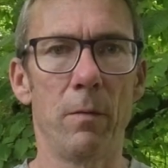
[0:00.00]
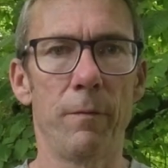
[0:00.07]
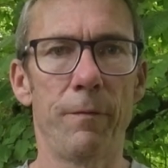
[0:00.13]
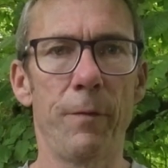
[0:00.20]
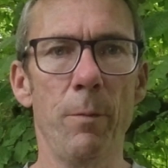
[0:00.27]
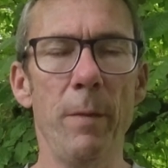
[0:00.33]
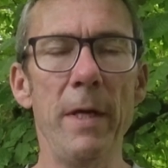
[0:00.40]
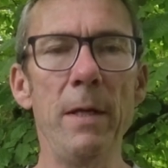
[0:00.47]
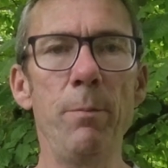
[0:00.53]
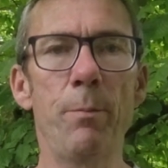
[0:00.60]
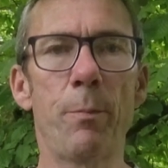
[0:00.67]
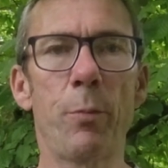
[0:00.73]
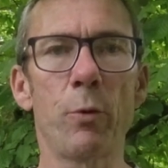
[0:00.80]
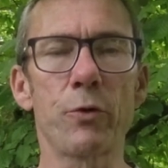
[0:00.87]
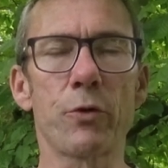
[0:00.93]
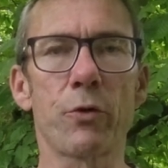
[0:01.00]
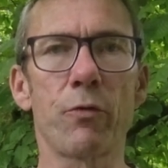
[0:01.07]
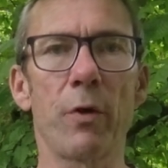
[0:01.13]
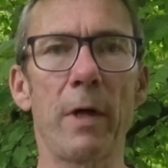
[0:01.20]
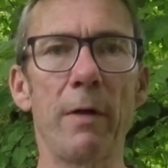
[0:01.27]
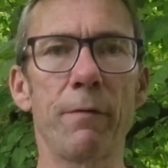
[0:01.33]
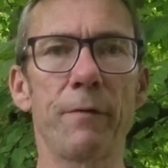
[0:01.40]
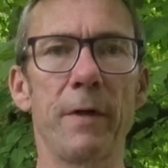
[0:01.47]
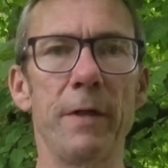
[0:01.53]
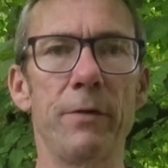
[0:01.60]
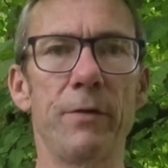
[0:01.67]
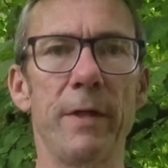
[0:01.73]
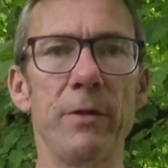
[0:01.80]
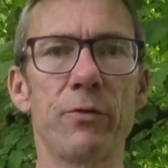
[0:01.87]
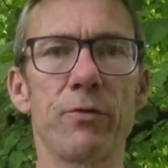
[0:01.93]
For me, bushcraft
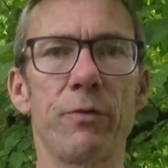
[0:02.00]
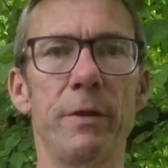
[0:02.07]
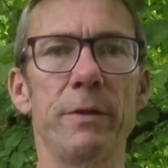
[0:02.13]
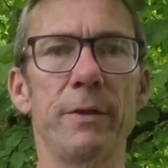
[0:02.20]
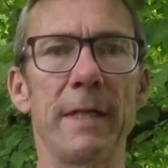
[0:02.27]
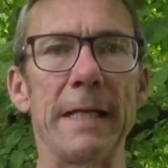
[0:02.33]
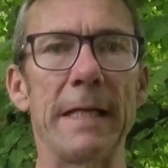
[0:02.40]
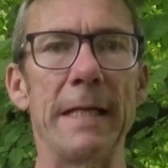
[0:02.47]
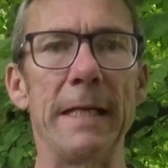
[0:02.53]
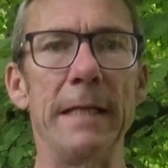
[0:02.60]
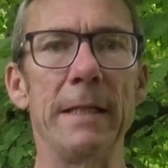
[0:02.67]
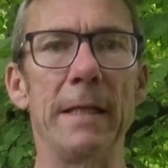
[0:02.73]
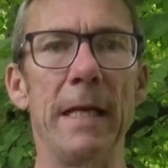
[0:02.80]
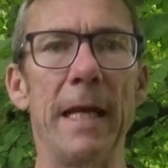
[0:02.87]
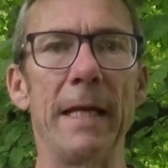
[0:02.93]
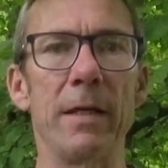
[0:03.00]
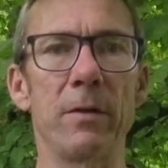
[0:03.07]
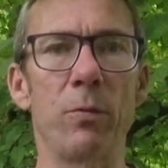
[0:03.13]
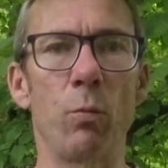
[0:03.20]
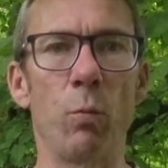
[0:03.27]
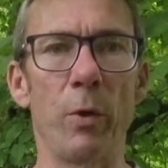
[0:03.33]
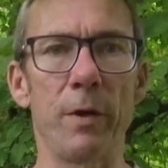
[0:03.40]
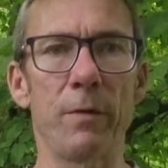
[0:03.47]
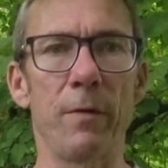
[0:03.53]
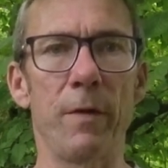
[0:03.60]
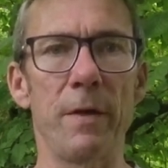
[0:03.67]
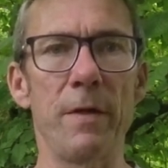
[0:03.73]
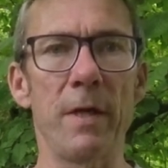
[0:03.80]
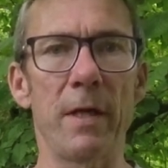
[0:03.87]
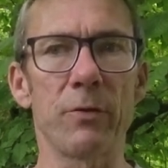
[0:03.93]
is intrinsically linked with
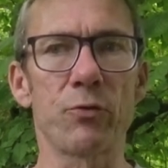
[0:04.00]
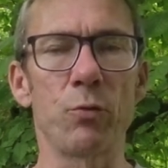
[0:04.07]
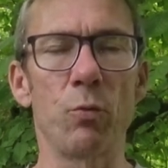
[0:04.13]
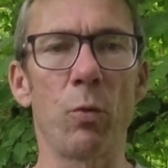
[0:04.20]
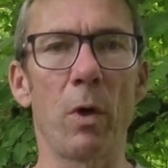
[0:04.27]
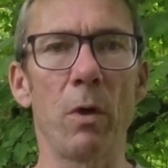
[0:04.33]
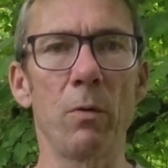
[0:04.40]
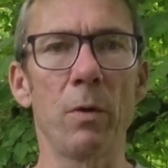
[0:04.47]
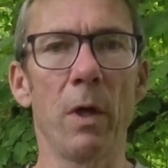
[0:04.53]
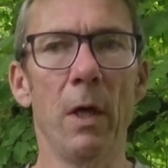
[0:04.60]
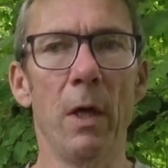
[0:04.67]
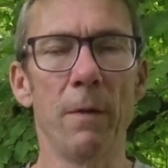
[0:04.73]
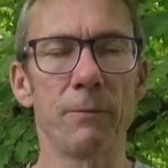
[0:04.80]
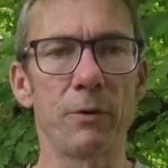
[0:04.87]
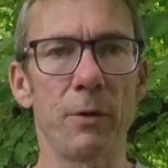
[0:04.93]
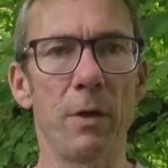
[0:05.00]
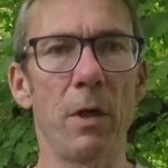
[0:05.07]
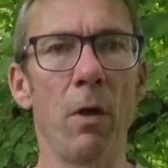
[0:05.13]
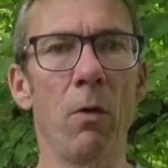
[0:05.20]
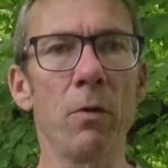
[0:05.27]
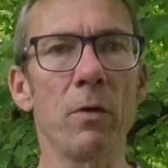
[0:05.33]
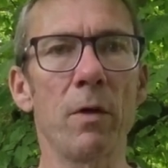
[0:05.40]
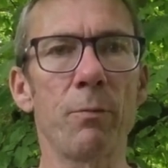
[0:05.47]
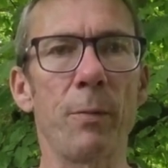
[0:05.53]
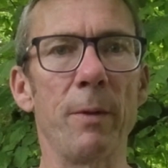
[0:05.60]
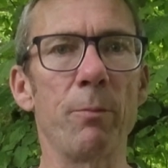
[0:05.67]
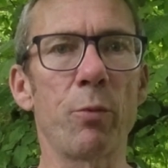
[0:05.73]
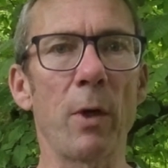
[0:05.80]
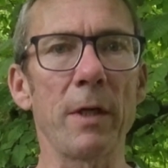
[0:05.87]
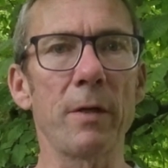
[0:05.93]
the natural world. So the longer I've
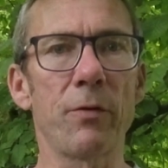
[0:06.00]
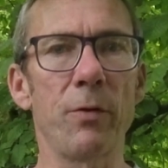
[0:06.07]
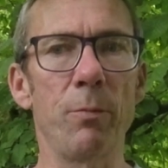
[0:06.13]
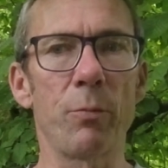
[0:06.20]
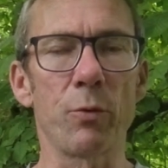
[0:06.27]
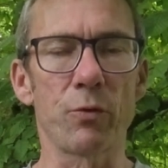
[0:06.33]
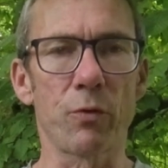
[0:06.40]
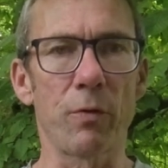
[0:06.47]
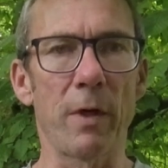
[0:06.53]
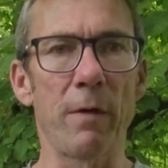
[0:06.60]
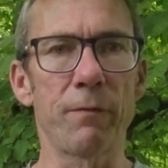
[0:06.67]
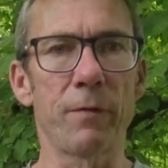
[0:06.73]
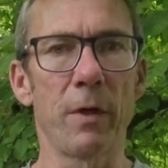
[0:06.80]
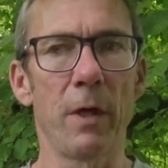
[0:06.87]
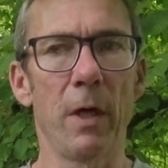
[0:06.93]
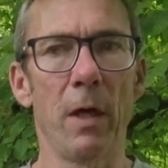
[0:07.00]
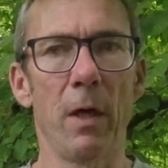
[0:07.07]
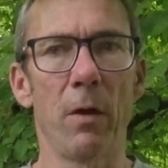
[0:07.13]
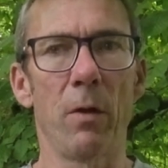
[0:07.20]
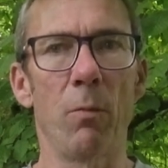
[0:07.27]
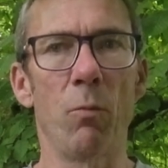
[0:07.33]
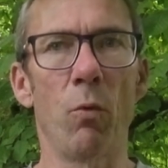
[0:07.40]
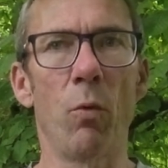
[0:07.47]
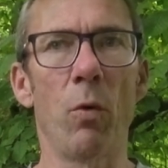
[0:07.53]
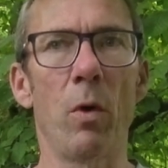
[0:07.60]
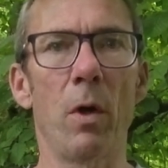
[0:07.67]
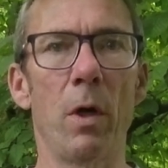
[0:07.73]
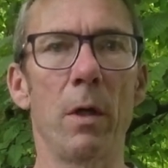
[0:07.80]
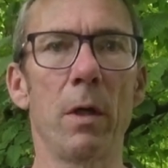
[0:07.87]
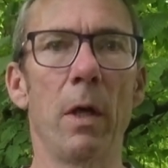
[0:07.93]
been practicing bushcraft, the
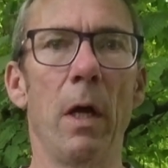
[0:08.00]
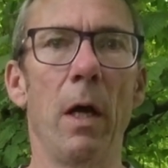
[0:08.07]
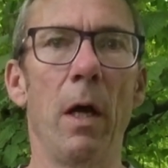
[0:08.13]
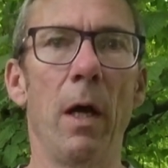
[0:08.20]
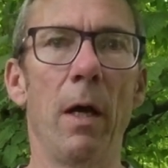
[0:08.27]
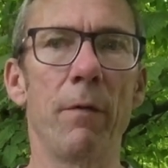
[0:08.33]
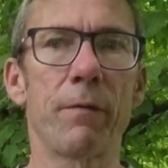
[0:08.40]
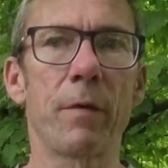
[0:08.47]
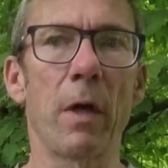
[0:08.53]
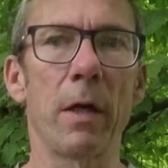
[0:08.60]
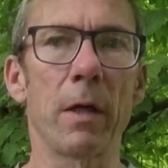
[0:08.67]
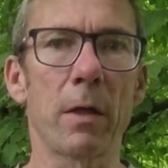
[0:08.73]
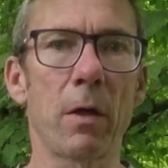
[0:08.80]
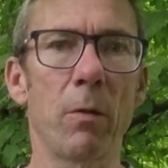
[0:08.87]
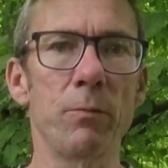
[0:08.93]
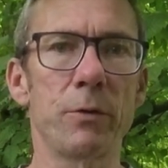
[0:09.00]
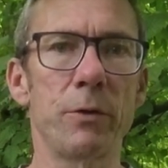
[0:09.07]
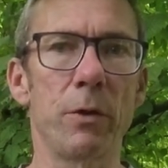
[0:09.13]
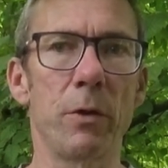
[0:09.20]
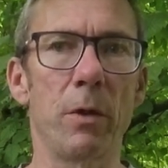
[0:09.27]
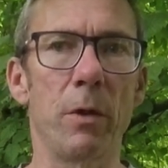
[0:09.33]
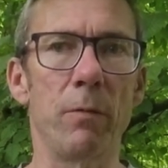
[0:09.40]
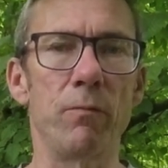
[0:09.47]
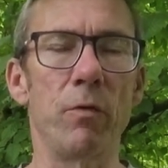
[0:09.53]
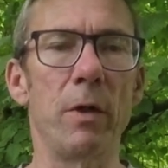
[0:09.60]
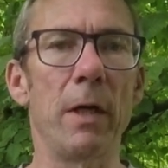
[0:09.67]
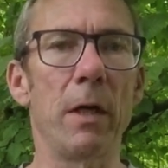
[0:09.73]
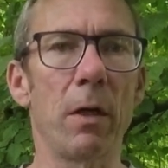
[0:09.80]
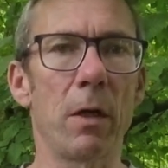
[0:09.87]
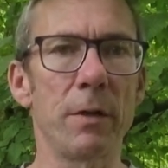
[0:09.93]
more I've kind of come to
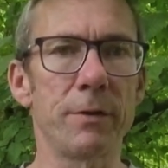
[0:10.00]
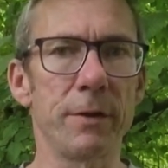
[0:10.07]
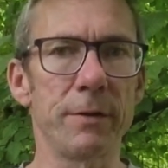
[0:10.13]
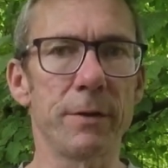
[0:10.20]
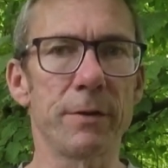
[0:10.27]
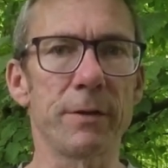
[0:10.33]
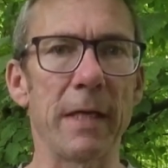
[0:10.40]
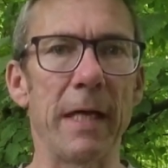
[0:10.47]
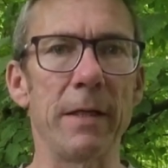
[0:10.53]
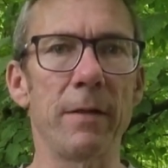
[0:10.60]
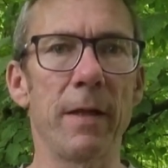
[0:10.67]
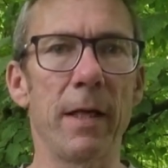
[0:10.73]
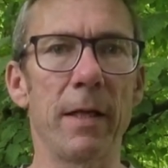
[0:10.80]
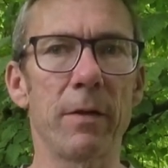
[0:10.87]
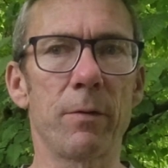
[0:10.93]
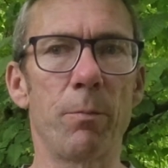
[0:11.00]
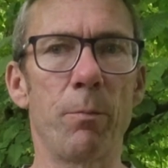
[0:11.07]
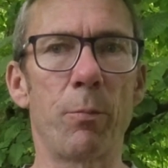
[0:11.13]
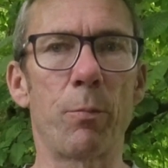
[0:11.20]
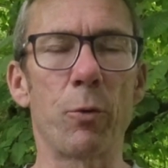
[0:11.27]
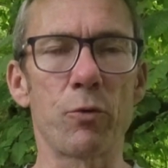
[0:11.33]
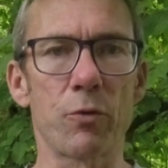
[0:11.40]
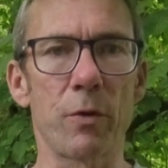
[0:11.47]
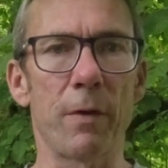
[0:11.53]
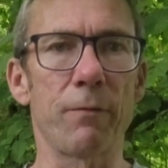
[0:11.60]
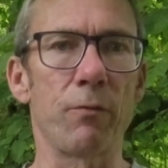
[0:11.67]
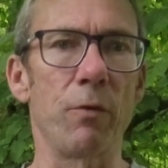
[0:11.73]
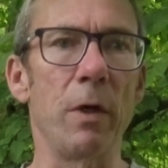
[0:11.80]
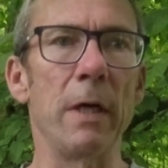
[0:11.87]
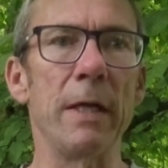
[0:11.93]
realise, understand that
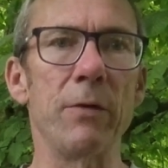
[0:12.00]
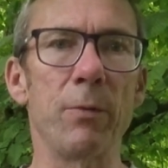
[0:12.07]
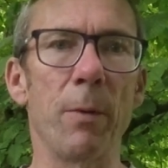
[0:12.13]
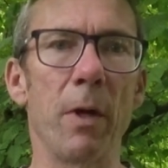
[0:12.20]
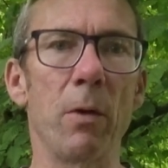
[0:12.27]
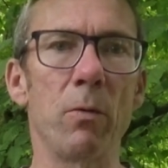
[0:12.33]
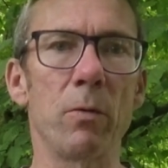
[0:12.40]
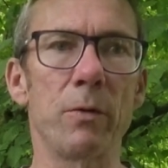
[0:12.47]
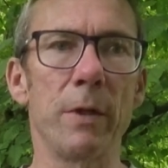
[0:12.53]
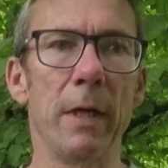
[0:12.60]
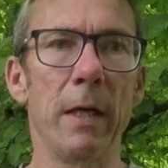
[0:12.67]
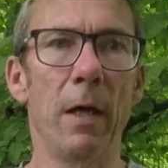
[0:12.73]
bushcraft really is about